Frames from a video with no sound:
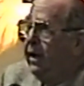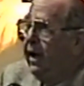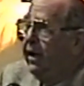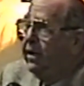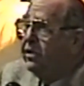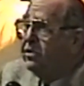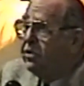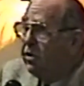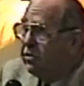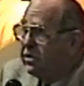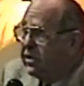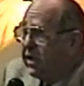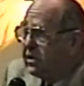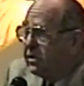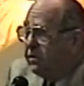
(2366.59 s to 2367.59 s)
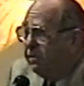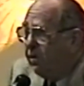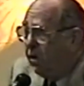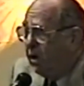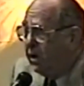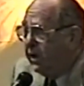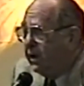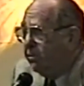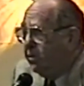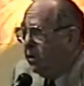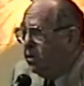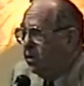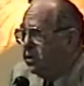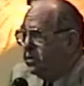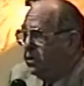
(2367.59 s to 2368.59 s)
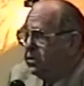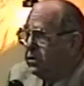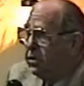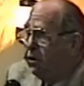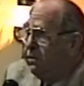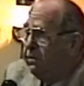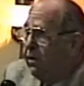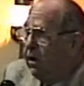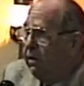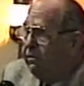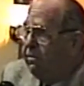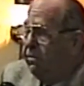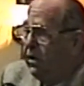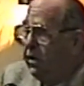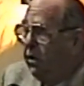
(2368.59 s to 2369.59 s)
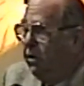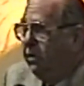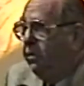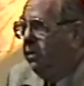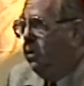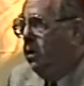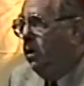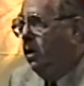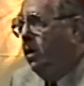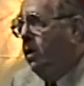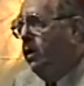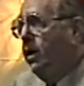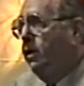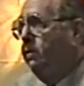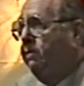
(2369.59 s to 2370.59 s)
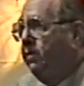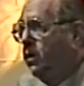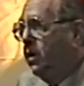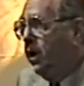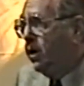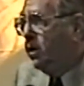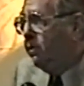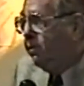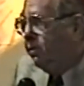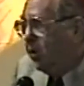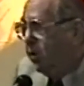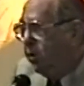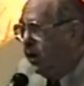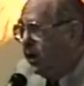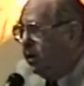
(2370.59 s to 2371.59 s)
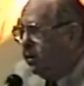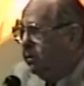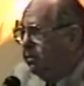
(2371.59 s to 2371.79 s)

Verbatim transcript: And there's no sense of falling because you're so far from the earth that you feel like you're floating.